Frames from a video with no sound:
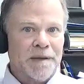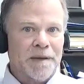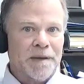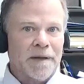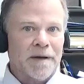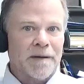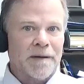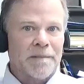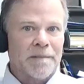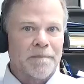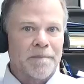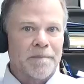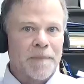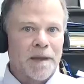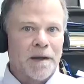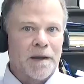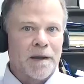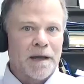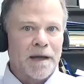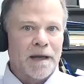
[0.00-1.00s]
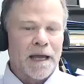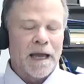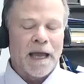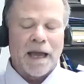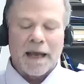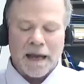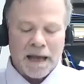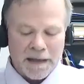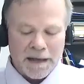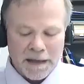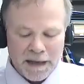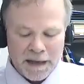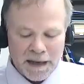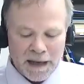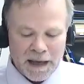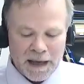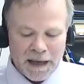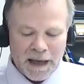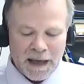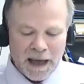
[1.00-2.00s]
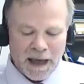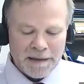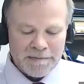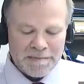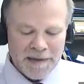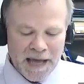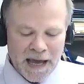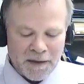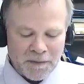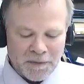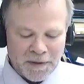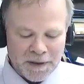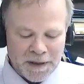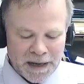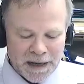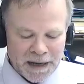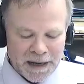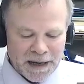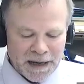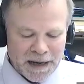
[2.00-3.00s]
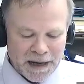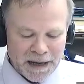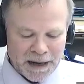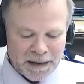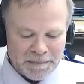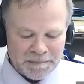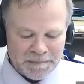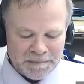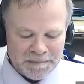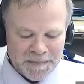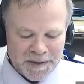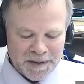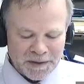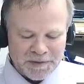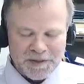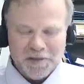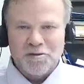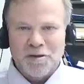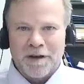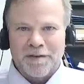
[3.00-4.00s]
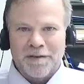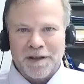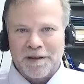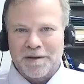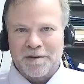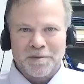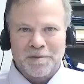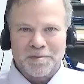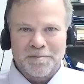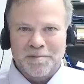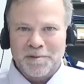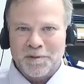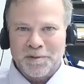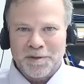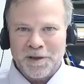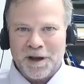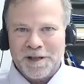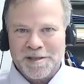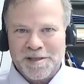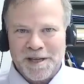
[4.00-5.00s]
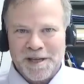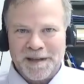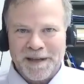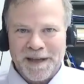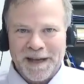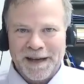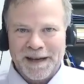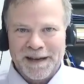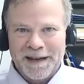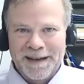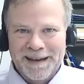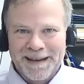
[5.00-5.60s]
there. And that one, did you have any thoughts on that?